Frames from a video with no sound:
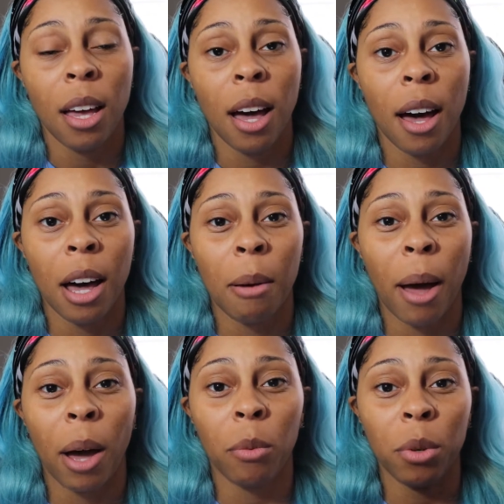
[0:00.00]

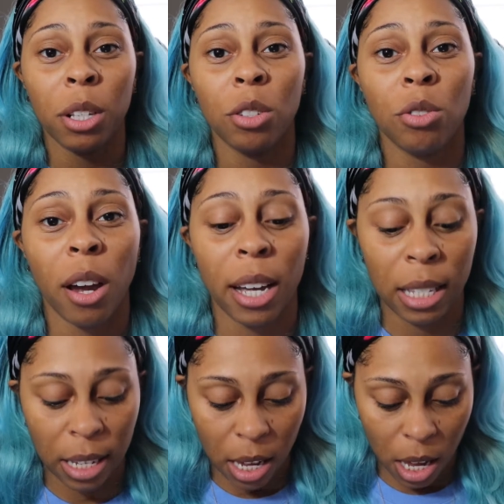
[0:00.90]
I wouldn't try
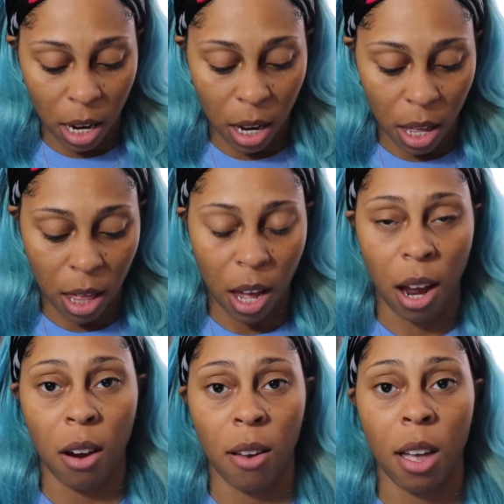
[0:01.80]
to get it in the
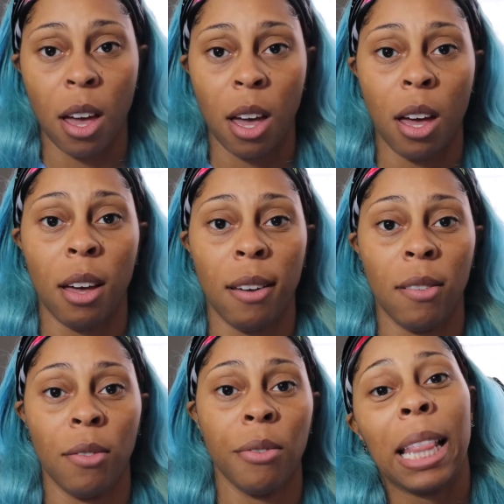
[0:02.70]
area
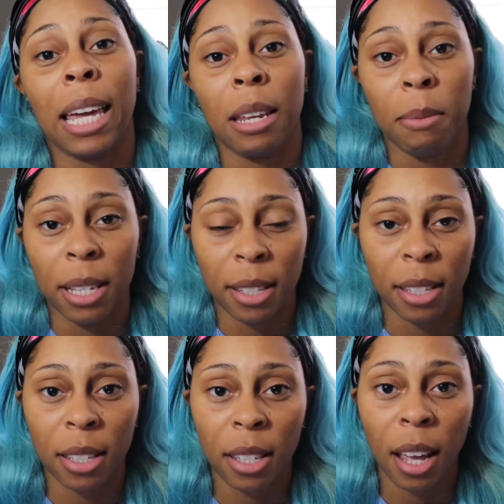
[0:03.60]
of my lady
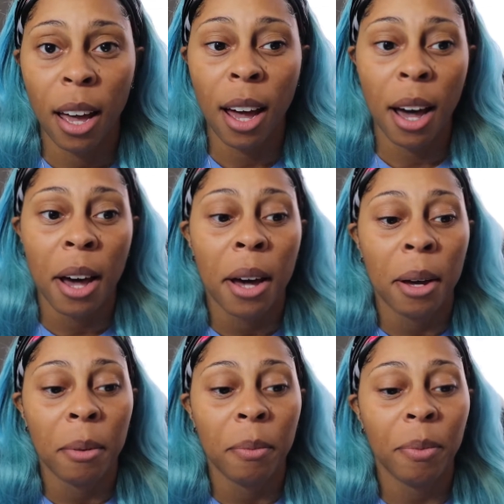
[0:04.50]
business.
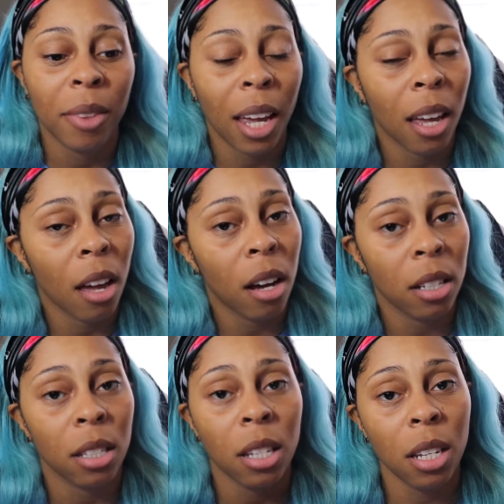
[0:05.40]
That can
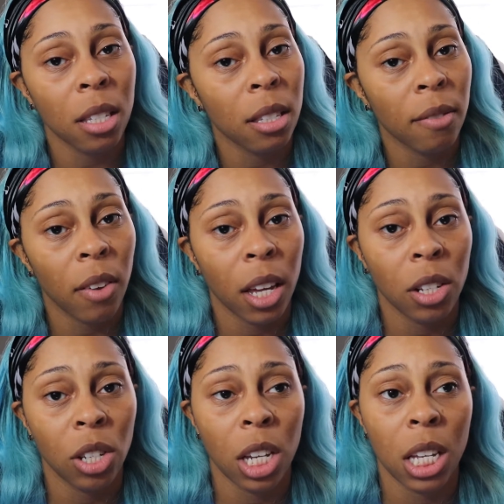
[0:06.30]
cause yeast
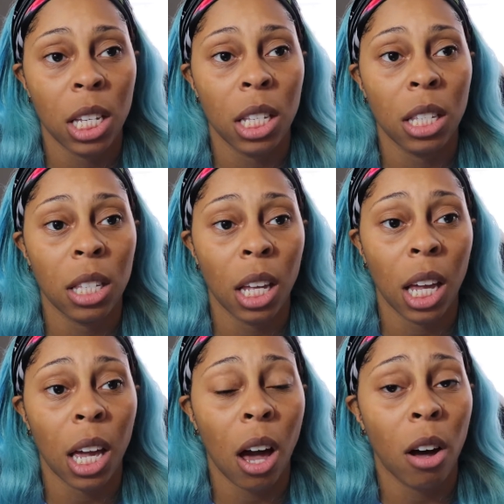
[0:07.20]
infections.
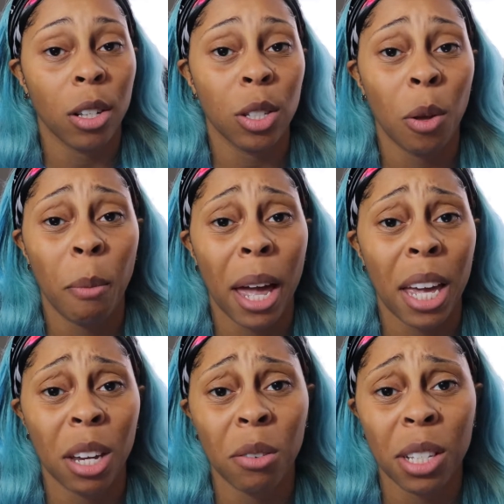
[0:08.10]
It can also
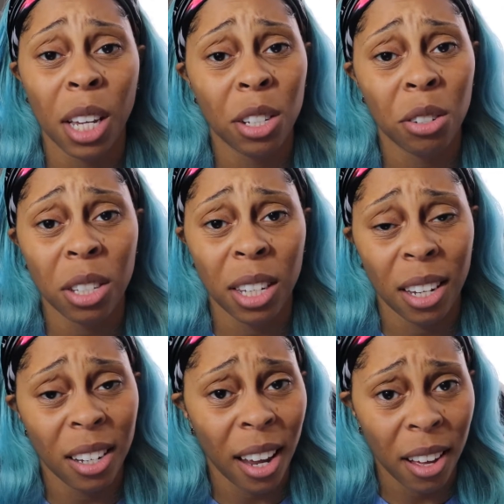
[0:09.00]
may irritate your
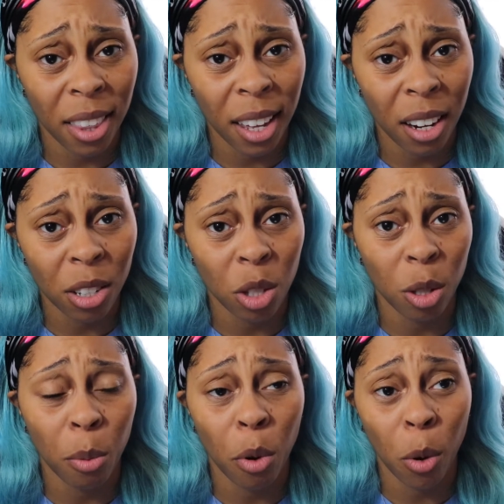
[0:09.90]
skin down there to
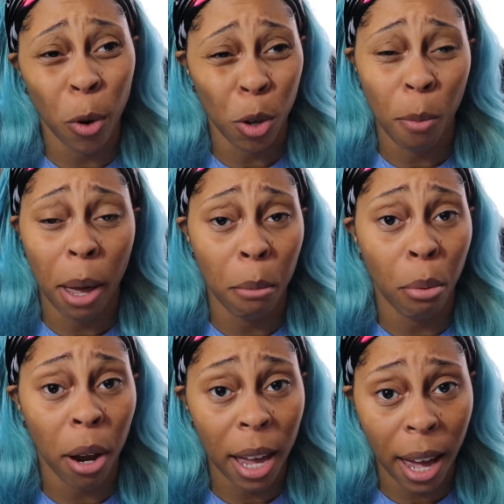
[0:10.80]
the point where you may
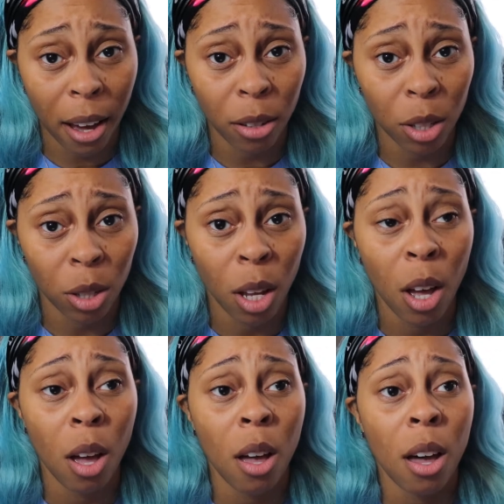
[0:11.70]
break out,
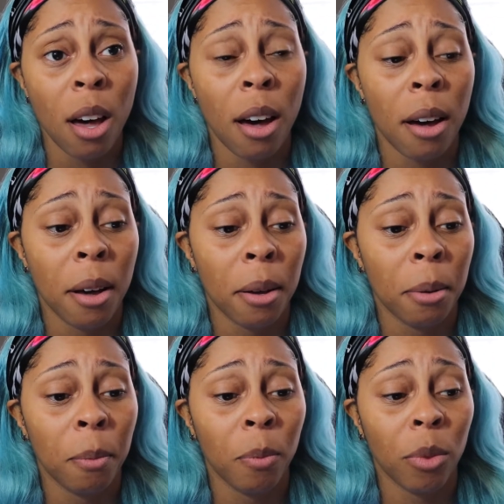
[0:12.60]

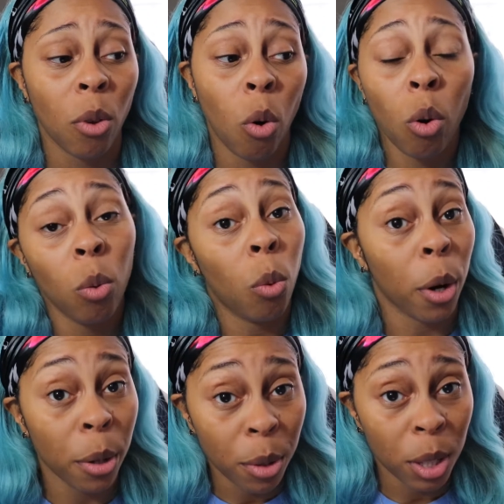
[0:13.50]
or
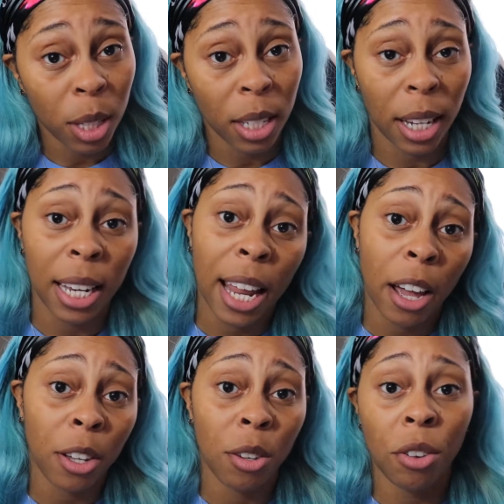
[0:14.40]
worse, and
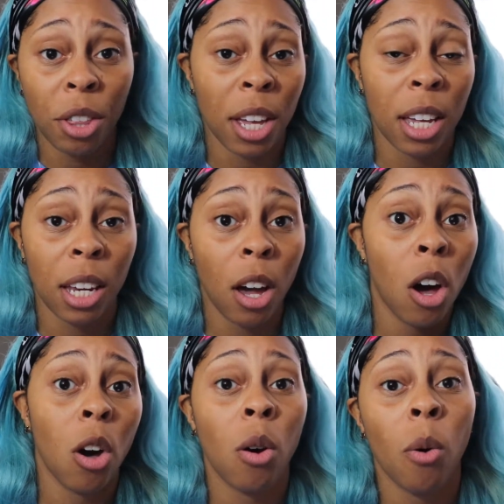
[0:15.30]
now you're thinking,
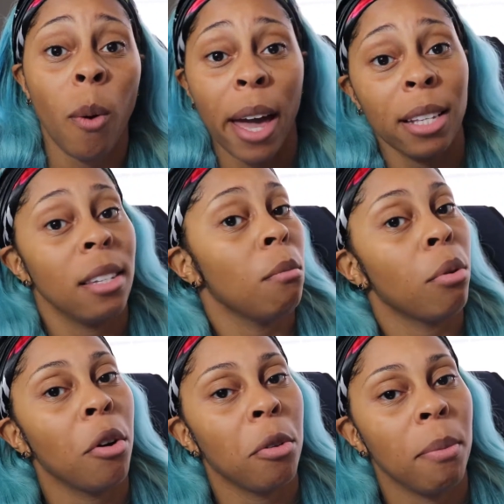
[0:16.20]
oh, waxing
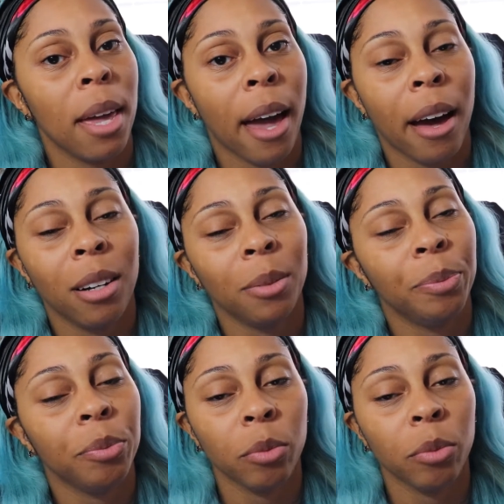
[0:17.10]
broke me out.